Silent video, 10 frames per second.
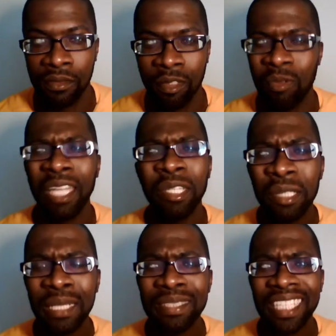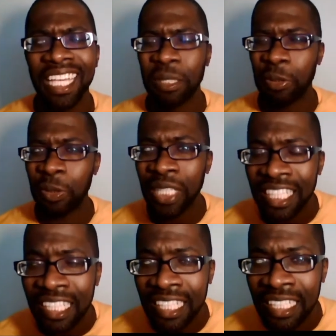Why do you keep saying
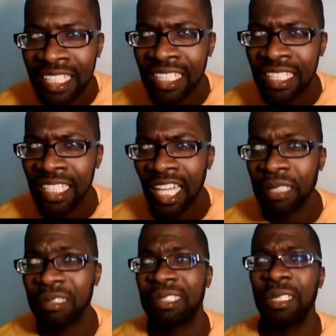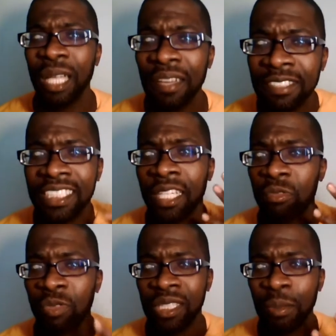we? And you still haven't said
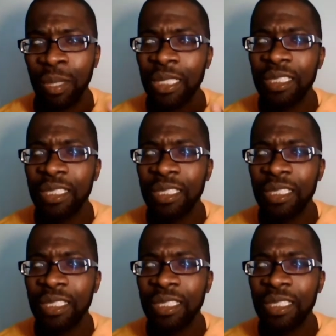what the bill